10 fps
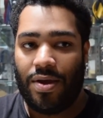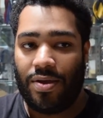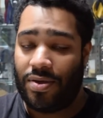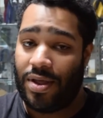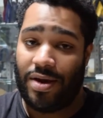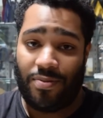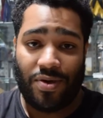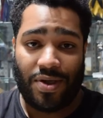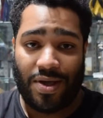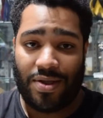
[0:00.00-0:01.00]
There's a lot of
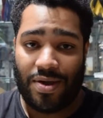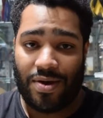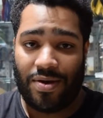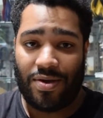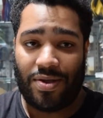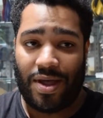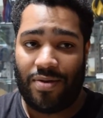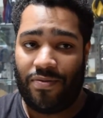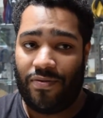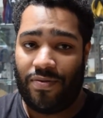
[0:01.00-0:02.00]
books out there. There's a lot
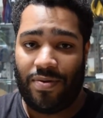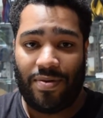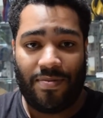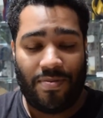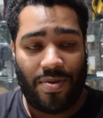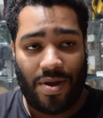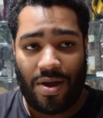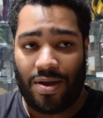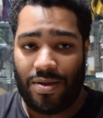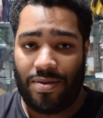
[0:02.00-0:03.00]
of
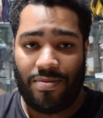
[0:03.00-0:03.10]
uh,